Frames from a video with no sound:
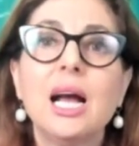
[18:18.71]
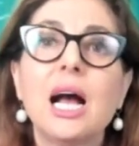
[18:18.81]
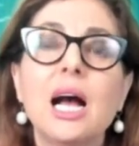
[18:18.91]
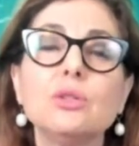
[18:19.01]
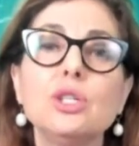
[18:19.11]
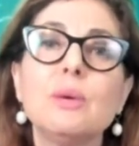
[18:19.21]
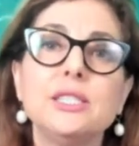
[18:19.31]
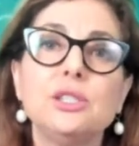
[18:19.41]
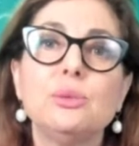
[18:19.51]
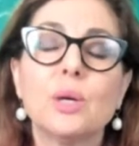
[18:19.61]
How do
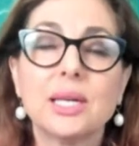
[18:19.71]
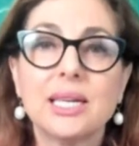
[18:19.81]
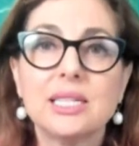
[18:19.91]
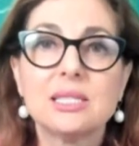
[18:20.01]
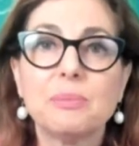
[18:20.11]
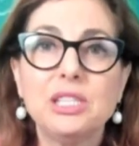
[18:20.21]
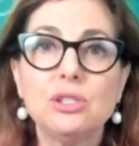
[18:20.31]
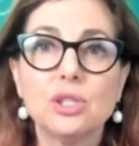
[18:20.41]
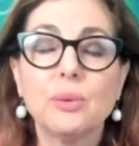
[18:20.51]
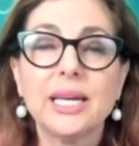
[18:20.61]
I do what Nadia's
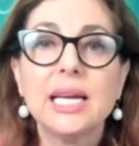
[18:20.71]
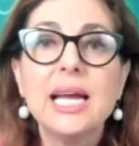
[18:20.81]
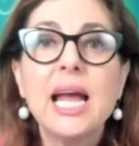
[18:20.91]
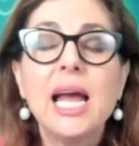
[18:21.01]
been doing?